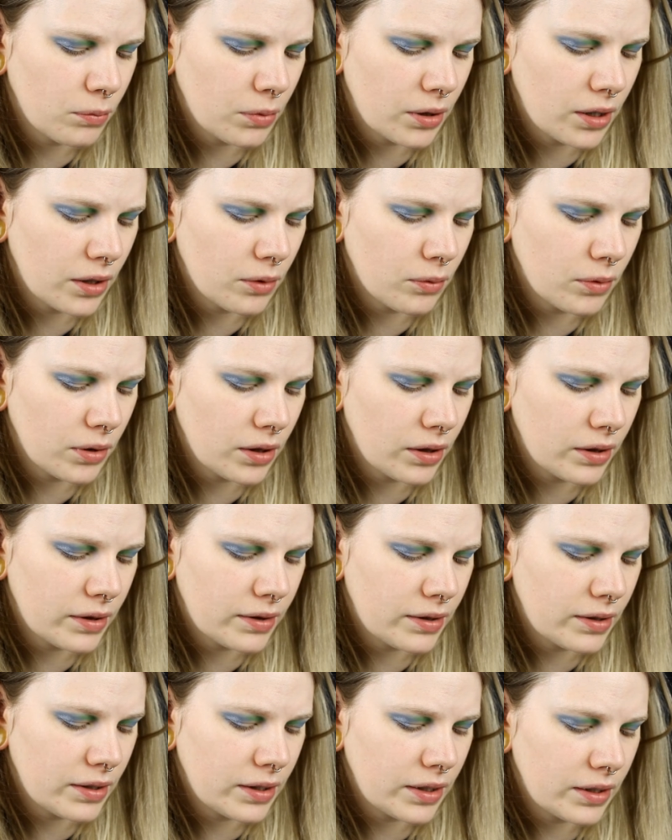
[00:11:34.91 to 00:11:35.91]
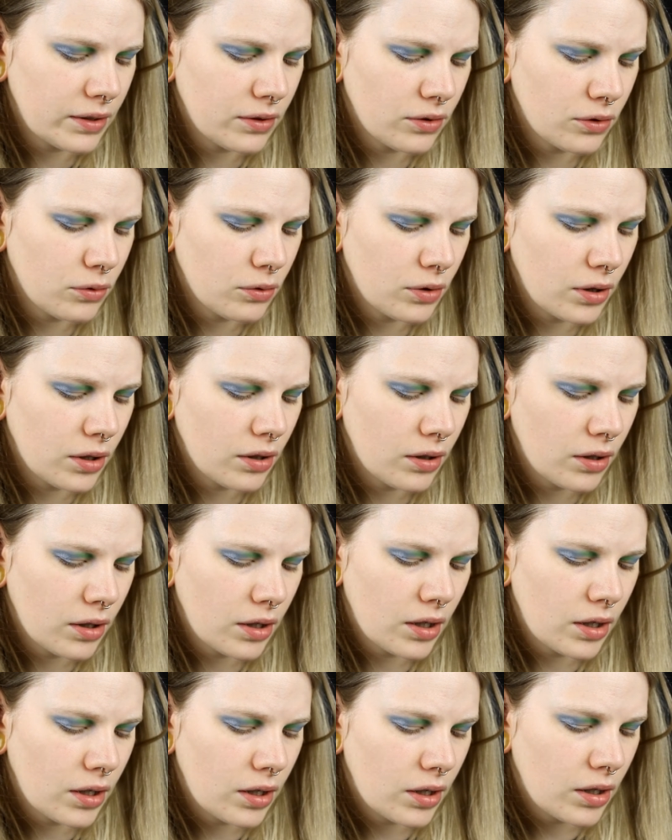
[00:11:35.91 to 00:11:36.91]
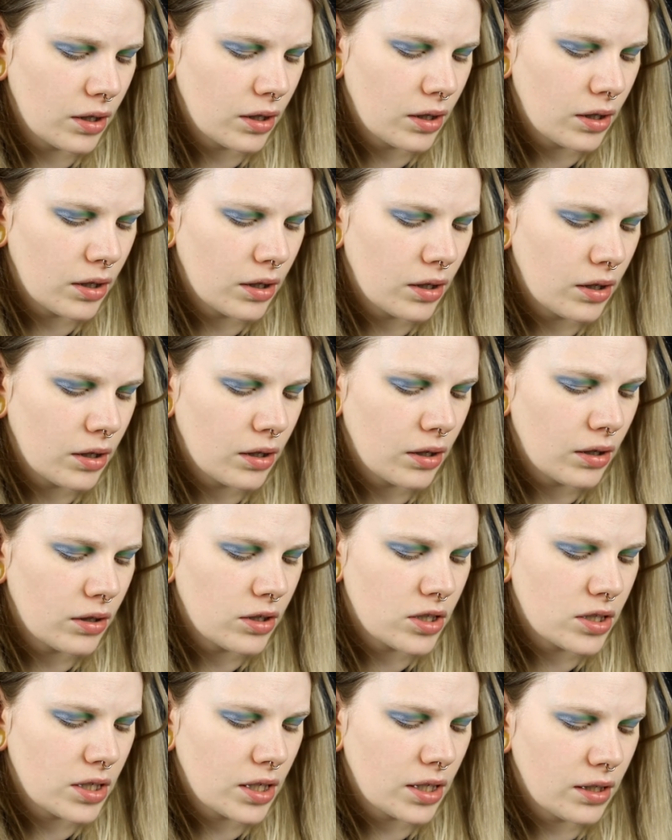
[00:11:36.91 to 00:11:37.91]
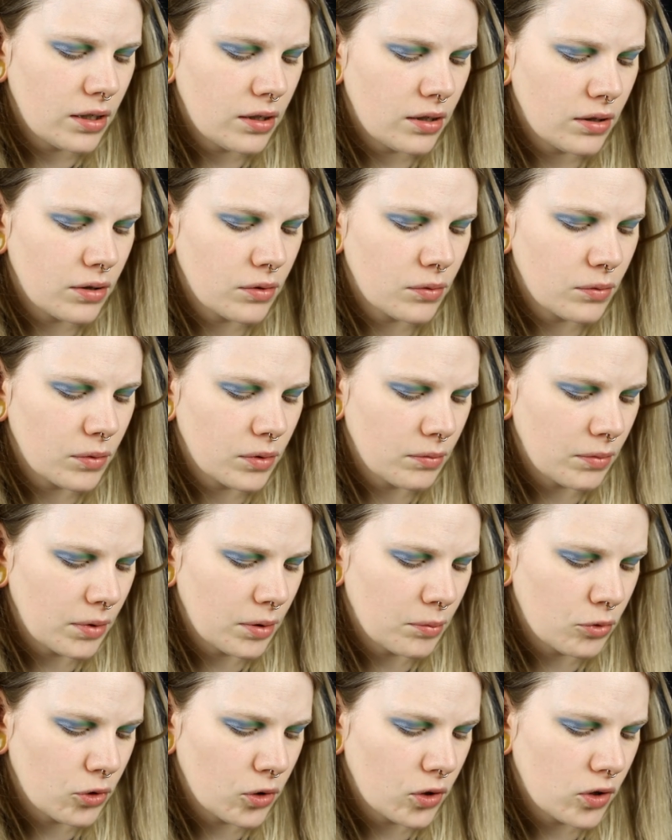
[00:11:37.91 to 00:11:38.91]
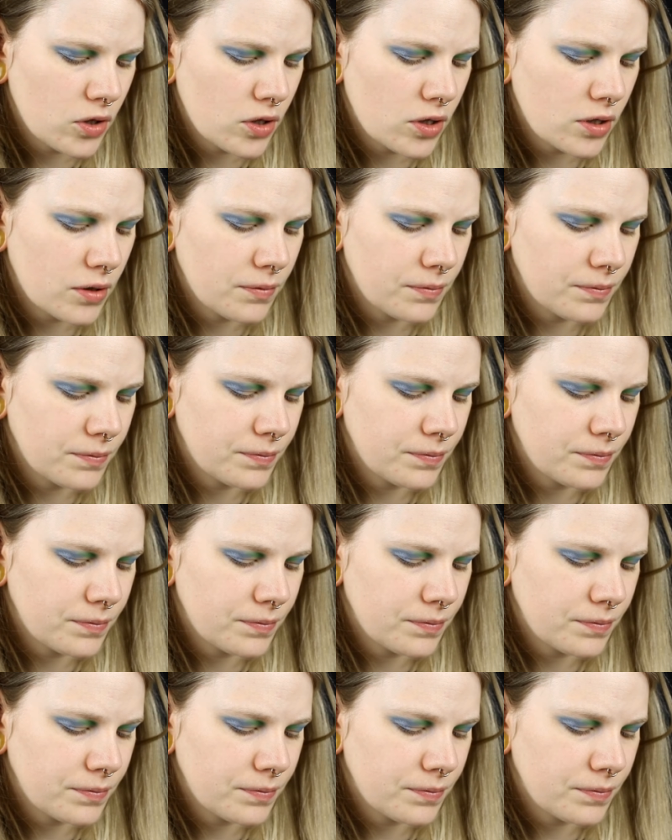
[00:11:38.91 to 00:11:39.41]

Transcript: but I will dig into the shade with my brush.